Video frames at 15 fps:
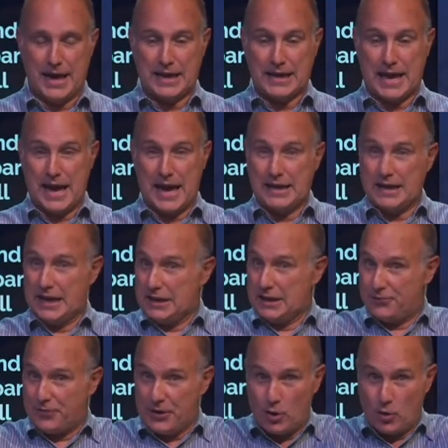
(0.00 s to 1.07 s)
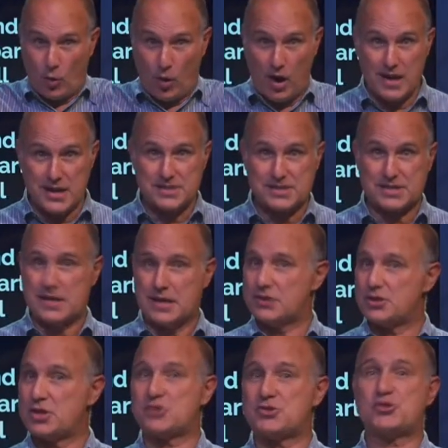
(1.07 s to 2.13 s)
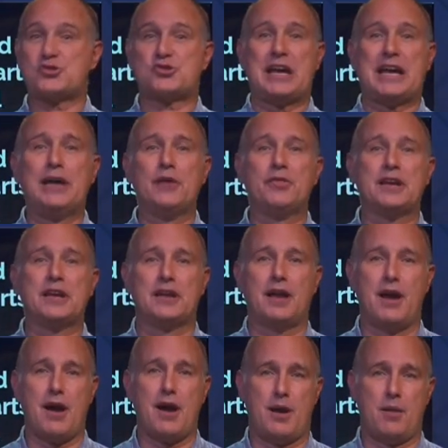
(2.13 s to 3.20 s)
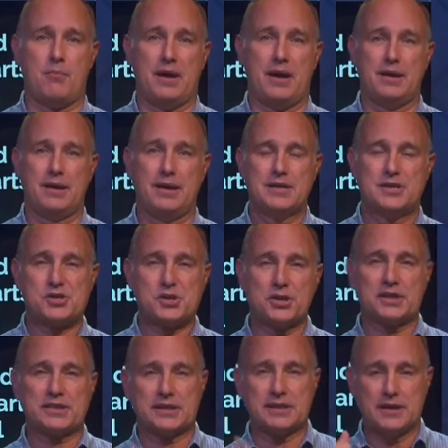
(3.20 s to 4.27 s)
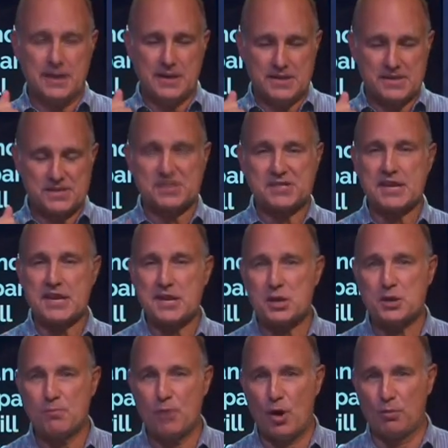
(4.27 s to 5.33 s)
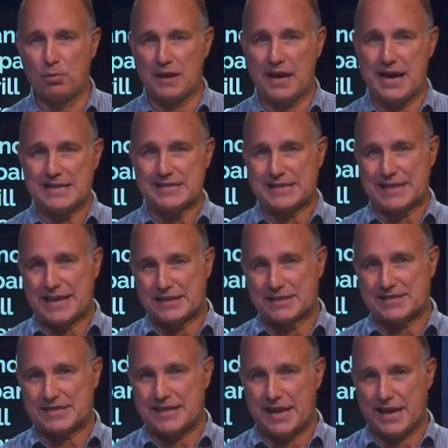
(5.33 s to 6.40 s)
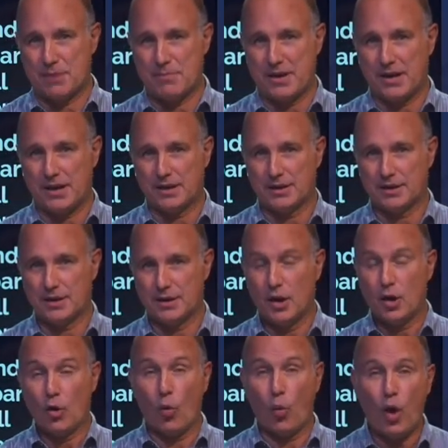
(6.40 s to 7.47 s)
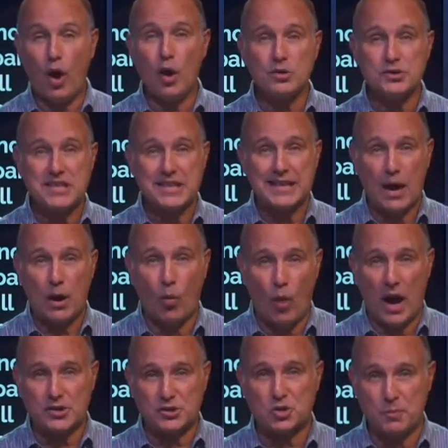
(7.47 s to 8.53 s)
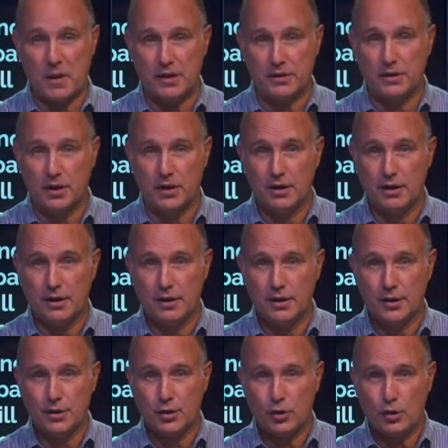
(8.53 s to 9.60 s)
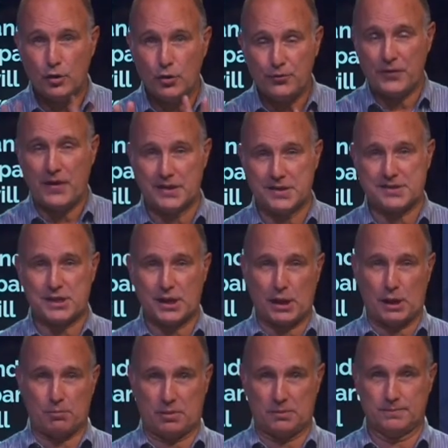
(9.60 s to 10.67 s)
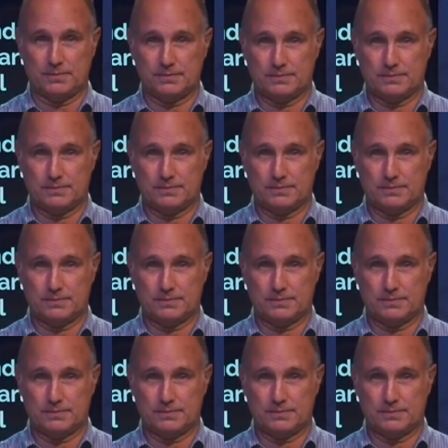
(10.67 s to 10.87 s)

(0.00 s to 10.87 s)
And if there was, to sound the alarm so that the city could mobilize against the enemy. Woe to that watchman who fell asleep.